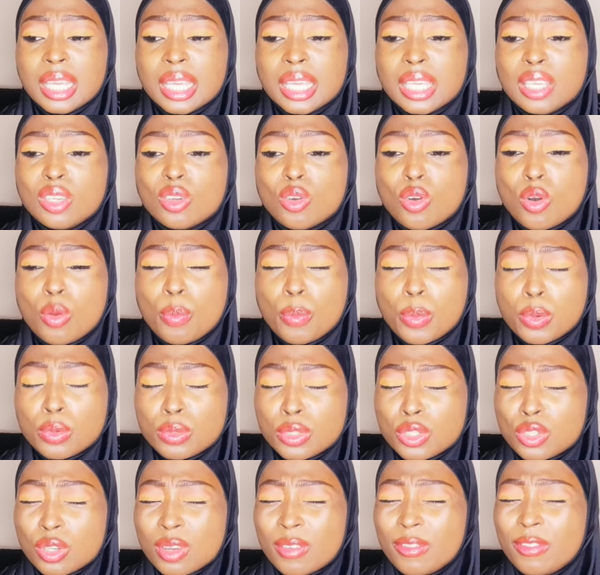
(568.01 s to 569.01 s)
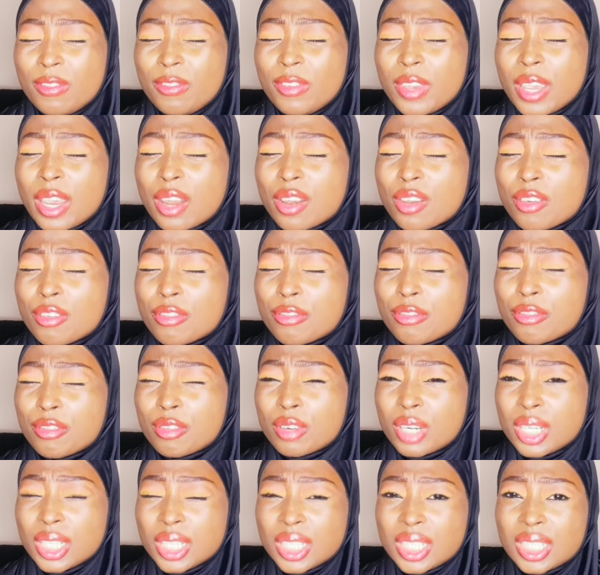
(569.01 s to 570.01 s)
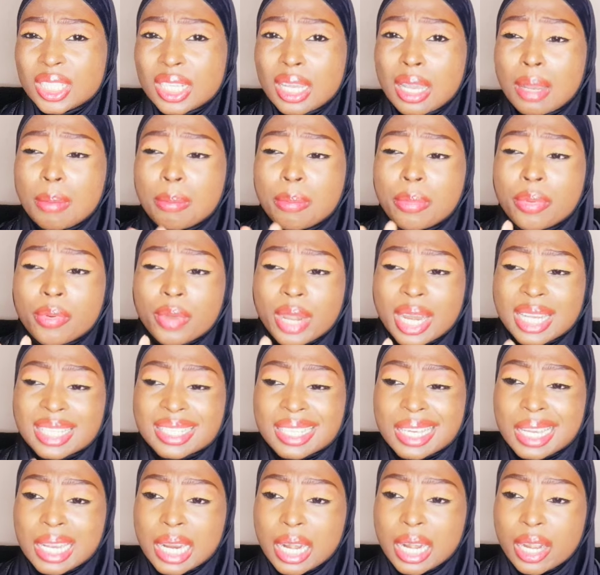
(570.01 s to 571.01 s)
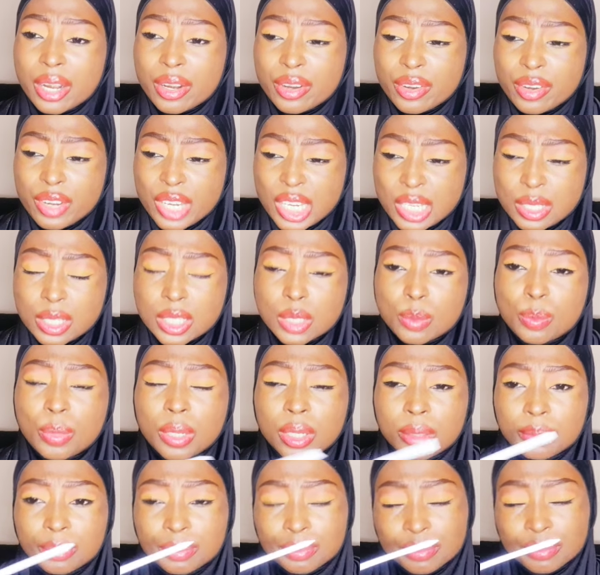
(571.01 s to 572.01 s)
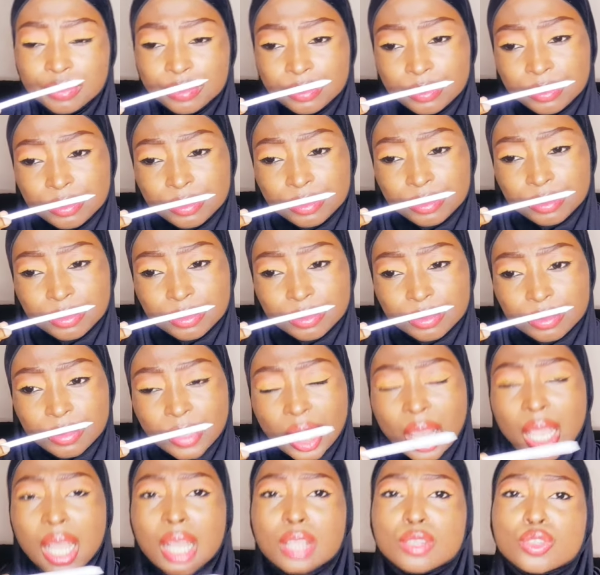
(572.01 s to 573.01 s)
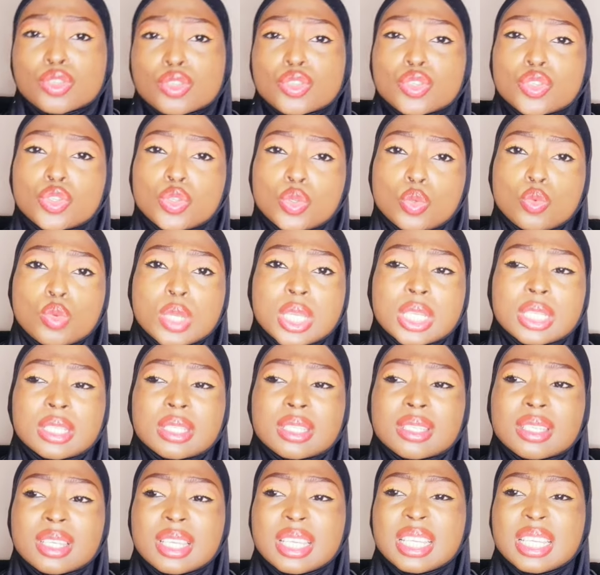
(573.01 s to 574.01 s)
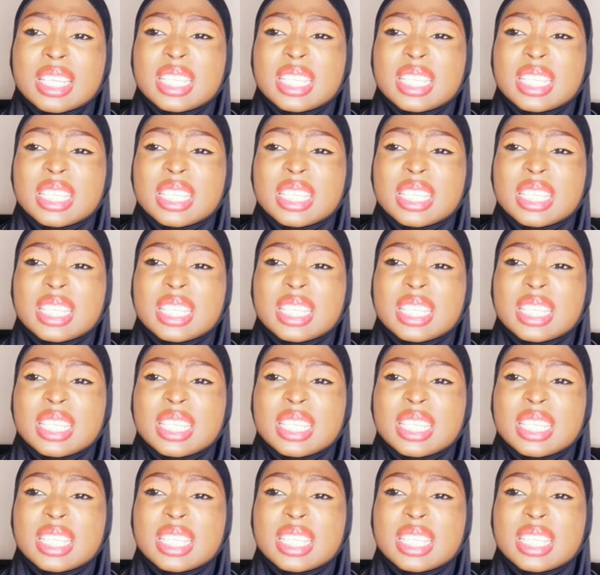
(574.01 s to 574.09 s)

It opens up very fresh and bright and crisp and sweet.